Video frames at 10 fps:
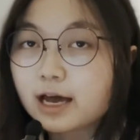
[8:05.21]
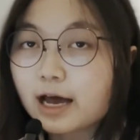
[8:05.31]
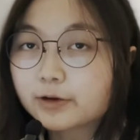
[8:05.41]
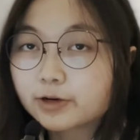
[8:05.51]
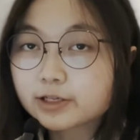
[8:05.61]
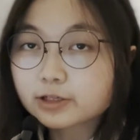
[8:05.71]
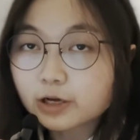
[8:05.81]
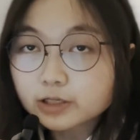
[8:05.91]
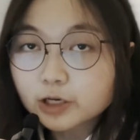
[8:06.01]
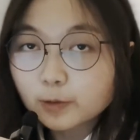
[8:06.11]
and you're
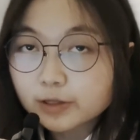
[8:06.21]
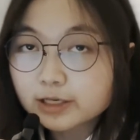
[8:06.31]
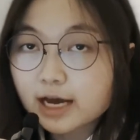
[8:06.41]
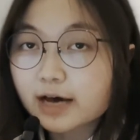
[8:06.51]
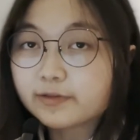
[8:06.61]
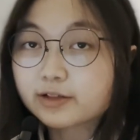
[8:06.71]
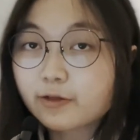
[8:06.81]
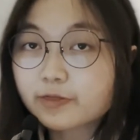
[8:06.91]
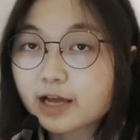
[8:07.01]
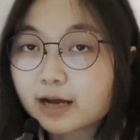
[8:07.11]
not going to have
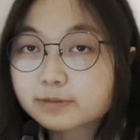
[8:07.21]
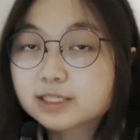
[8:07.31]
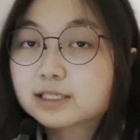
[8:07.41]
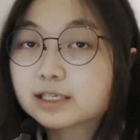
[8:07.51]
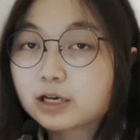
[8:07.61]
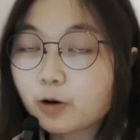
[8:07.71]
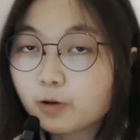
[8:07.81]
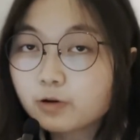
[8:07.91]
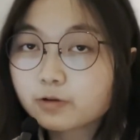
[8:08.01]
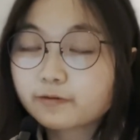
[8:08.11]
enough time to study
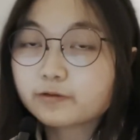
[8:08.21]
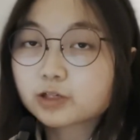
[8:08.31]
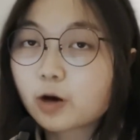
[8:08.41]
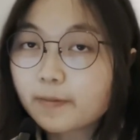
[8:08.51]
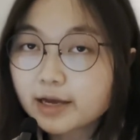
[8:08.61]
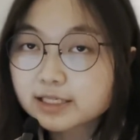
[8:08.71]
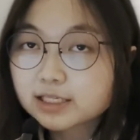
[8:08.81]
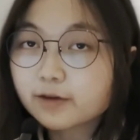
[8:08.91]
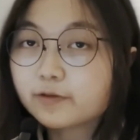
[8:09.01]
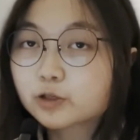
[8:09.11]
all of your
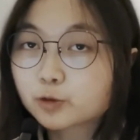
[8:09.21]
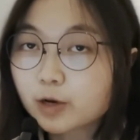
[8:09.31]
topics if you